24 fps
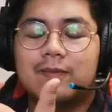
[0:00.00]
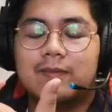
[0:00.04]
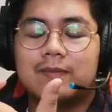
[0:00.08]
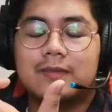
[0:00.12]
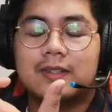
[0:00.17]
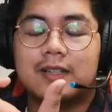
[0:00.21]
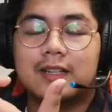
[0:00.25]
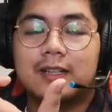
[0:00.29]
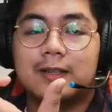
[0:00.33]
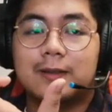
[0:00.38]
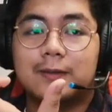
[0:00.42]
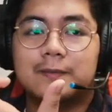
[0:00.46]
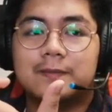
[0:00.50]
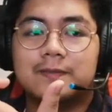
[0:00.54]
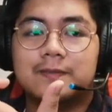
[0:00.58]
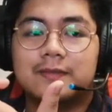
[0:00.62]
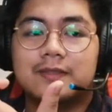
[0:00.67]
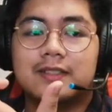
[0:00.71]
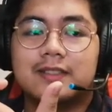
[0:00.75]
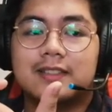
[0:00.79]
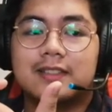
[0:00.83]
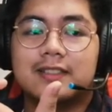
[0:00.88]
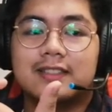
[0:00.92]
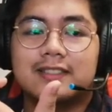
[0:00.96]
um
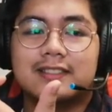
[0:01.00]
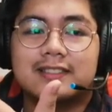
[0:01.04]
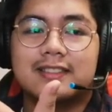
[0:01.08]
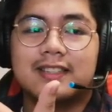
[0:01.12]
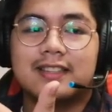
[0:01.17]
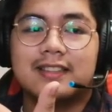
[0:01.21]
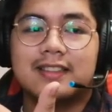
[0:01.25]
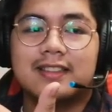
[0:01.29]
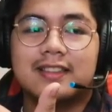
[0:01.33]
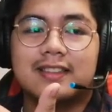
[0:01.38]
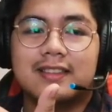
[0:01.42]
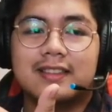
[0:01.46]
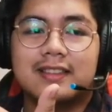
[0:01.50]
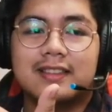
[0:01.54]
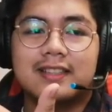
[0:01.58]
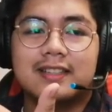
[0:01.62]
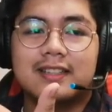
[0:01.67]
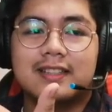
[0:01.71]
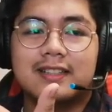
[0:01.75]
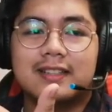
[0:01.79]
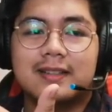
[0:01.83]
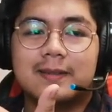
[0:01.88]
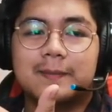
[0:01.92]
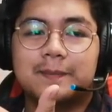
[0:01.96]
it's the
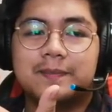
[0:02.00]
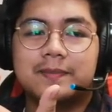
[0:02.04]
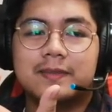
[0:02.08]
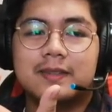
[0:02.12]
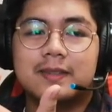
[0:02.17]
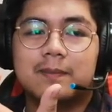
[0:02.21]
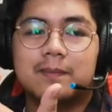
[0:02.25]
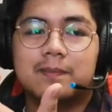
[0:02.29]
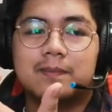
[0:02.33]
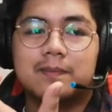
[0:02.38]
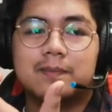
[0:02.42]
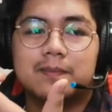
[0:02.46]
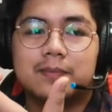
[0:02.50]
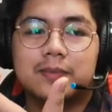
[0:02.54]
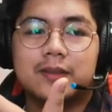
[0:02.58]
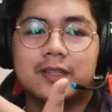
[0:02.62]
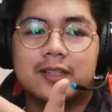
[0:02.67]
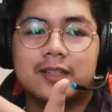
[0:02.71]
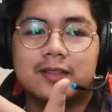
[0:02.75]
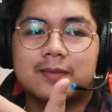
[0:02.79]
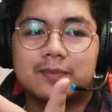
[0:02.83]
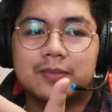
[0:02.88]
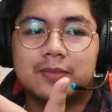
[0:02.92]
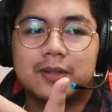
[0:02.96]
the
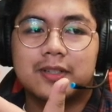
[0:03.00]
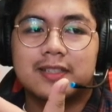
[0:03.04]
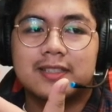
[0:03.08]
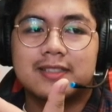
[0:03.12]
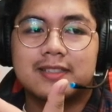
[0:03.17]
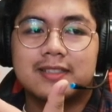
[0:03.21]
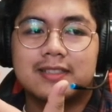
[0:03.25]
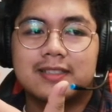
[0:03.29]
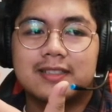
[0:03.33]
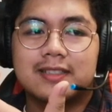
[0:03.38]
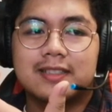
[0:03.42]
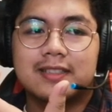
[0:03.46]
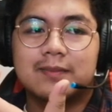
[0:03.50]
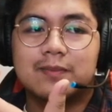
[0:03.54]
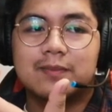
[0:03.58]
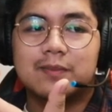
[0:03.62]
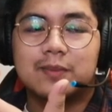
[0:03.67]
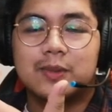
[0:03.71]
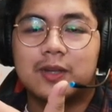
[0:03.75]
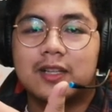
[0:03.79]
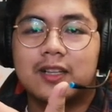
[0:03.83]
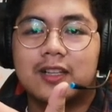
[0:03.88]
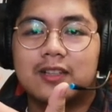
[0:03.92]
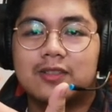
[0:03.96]
plot progressing that
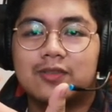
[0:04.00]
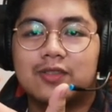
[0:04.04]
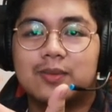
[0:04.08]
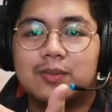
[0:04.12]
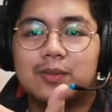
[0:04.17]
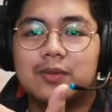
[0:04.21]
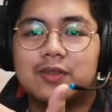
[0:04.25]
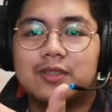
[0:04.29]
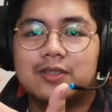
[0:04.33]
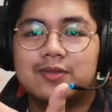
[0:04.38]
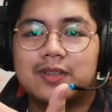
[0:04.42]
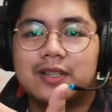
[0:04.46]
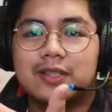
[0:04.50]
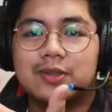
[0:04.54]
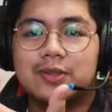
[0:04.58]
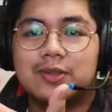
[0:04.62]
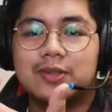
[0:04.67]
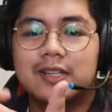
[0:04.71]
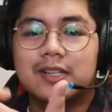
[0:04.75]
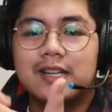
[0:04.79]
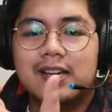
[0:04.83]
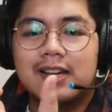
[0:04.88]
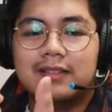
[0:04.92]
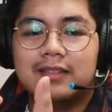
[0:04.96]
a lot of movies follow
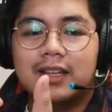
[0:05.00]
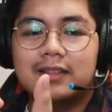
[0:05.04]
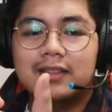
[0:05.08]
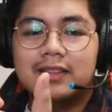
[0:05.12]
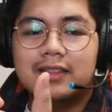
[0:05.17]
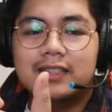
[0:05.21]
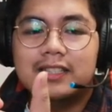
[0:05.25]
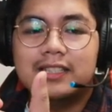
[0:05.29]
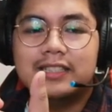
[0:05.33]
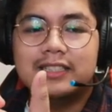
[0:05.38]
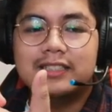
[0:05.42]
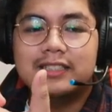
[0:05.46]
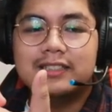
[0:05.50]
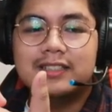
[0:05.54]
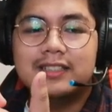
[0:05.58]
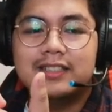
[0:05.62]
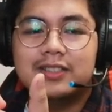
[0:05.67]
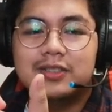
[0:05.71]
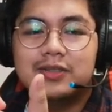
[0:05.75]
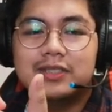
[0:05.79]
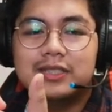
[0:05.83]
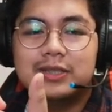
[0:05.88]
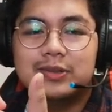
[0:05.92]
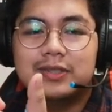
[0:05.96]
non-linear the
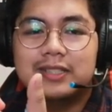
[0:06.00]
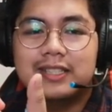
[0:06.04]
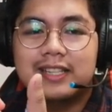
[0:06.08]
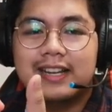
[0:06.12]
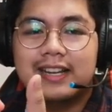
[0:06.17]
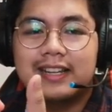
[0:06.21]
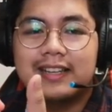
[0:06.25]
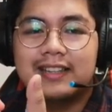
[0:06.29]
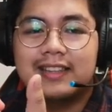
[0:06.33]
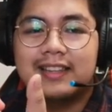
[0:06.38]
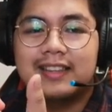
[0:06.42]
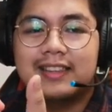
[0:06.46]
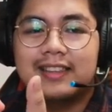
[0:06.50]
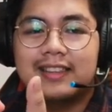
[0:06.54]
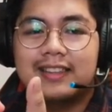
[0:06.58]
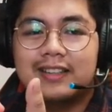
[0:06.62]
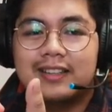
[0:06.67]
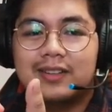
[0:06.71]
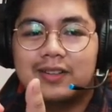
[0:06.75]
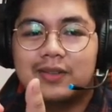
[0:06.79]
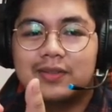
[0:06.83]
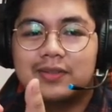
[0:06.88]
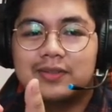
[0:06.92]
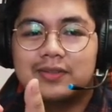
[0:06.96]
only one that i can
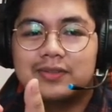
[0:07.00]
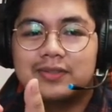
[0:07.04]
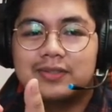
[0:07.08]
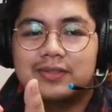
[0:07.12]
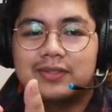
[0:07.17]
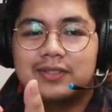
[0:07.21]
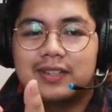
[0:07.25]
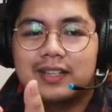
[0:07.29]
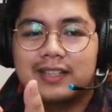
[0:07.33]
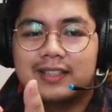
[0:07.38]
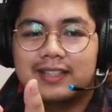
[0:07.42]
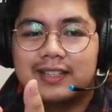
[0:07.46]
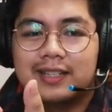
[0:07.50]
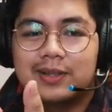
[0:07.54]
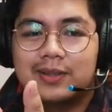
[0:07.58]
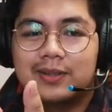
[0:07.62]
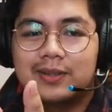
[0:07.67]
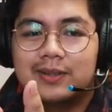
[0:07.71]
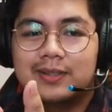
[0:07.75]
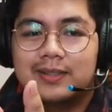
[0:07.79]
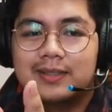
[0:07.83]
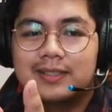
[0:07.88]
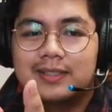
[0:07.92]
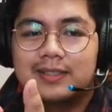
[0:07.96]
think of right now
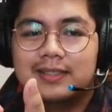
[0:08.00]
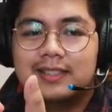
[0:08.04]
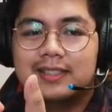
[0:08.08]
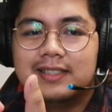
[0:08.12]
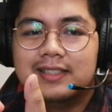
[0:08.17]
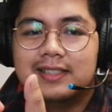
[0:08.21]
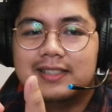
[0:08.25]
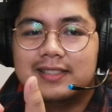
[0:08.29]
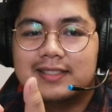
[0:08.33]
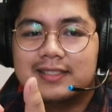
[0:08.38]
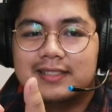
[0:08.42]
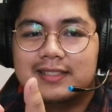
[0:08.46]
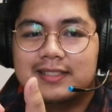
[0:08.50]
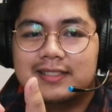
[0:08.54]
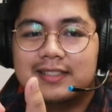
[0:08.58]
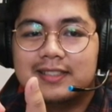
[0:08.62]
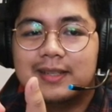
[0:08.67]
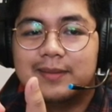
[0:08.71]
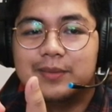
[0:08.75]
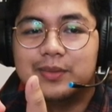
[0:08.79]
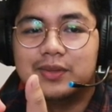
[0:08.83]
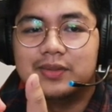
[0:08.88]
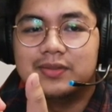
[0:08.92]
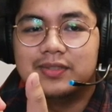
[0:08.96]
is
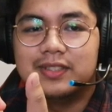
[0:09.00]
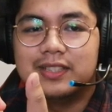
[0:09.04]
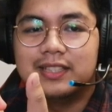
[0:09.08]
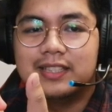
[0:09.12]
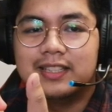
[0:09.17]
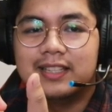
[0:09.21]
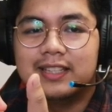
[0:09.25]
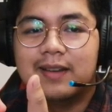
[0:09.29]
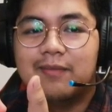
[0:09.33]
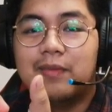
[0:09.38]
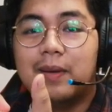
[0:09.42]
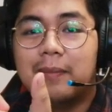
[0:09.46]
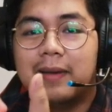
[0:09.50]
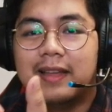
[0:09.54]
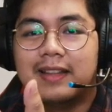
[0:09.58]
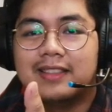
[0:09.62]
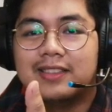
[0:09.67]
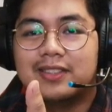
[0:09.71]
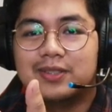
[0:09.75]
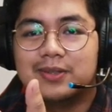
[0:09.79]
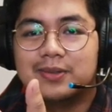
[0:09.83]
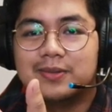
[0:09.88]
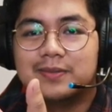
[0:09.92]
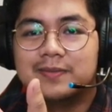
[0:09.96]
the movie
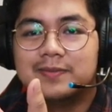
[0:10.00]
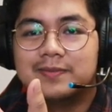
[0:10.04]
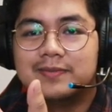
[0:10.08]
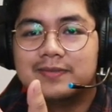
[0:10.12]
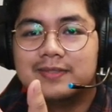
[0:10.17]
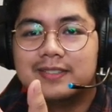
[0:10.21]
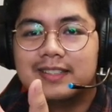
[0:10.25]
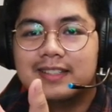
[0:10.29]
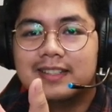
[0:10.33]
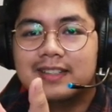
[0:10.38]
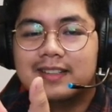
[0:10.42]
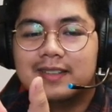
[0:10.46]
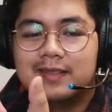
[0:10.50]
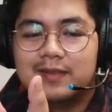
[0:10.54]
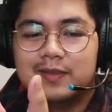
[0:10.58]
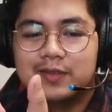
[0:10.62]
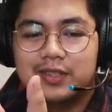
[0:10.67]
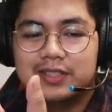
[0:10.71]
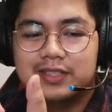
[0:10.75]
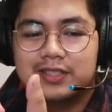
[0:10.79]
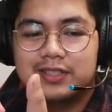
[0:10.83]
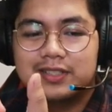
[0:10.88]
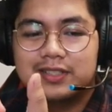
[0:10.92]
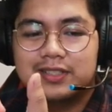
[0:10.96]
memento
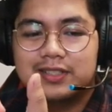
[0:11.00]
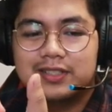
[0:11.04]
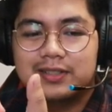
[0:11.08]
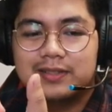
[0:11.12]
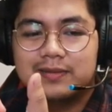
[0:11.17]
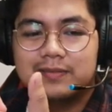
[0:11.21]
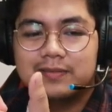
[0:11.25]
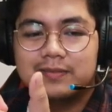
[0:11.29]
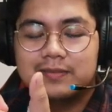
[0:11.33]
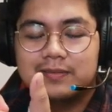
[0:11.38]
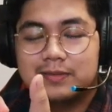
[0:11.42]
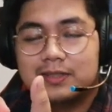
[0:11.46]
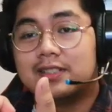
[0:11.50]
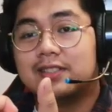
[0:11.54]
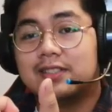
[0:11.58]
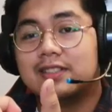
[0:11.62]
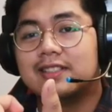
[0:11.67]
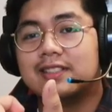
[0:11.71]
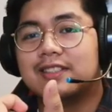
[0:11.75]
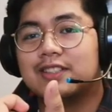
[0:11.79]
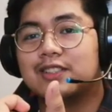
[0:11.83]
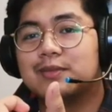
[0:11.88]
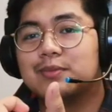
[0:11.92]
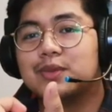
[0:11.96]
which is a
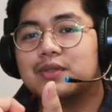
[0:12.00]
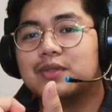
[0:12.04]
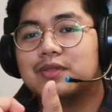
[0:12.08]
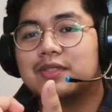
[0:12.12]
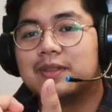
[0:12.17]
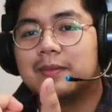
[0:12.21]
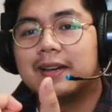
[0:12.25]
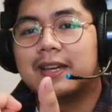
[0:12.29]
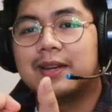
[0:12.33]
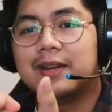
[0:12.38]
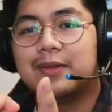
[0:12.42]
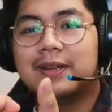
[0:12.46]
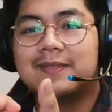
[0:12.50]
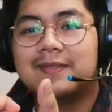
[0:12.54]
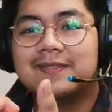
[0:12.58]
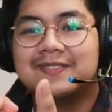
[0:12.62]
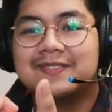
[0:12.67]
really good movie by the way